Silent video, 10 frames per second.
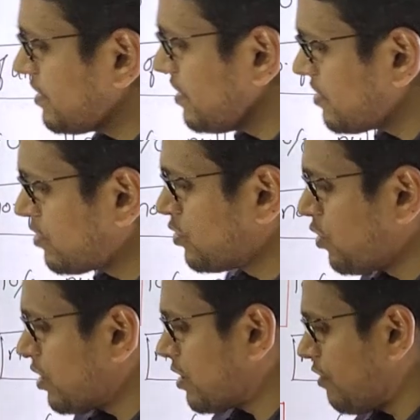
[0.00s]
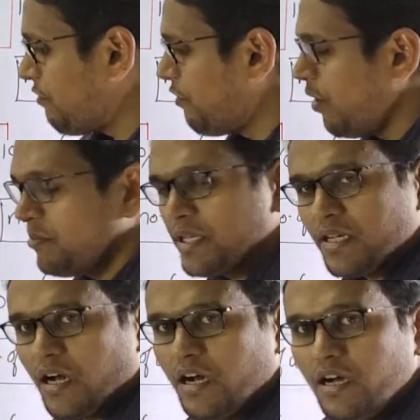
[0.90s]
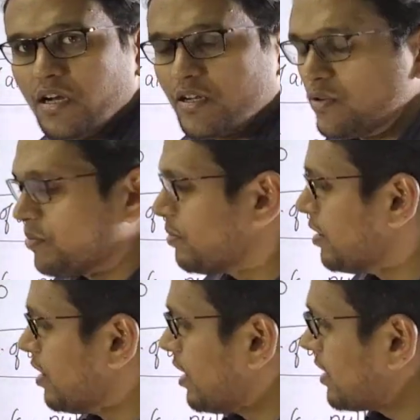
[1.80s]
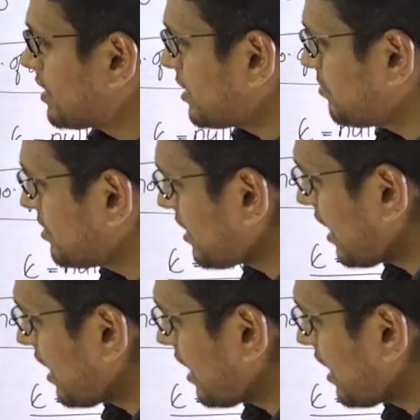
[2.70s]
is not forming a loop. That means